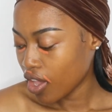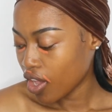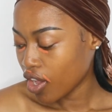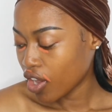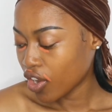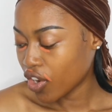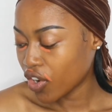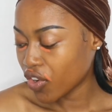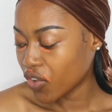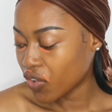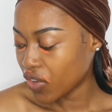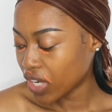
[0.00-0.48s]

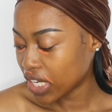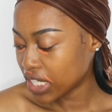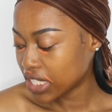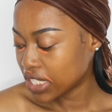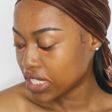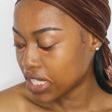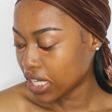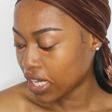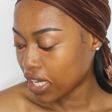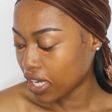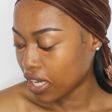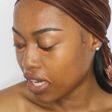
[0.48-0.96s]

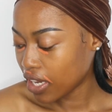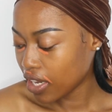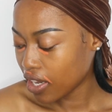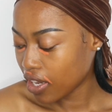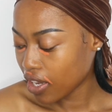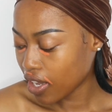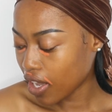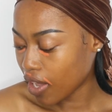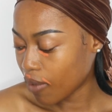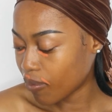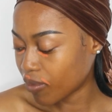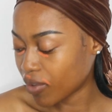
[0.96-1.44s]
correcting,
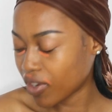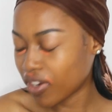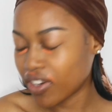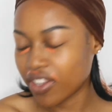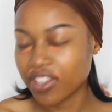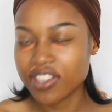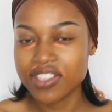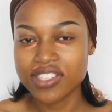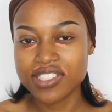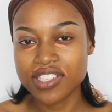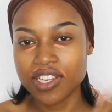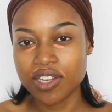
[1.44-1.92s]
I'm going to link
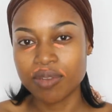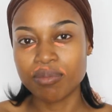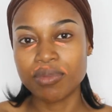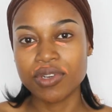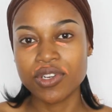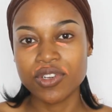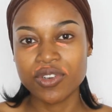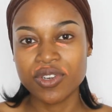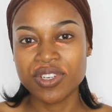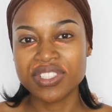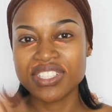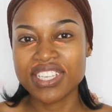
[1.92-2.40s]
it down
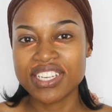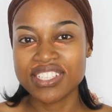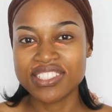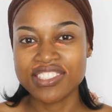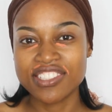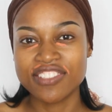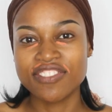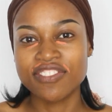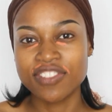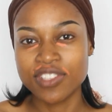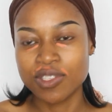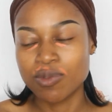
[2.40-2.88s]
below because I
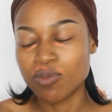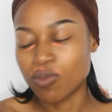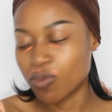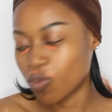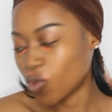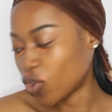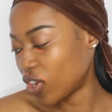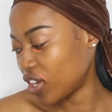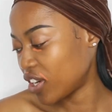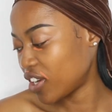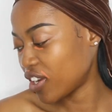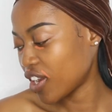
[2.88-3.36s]
did film
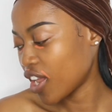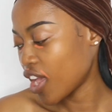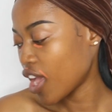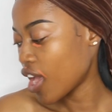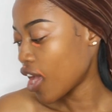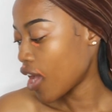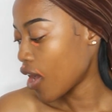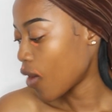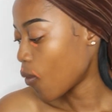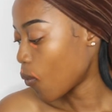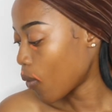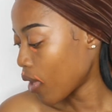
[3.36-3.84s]
one
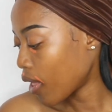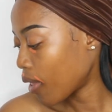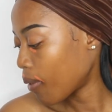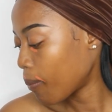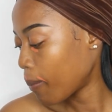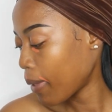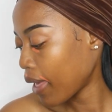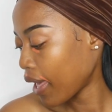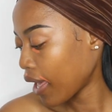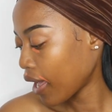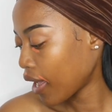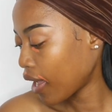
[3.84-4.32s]
a while
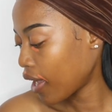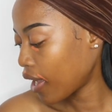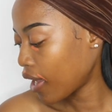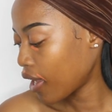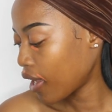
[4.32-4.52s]
back.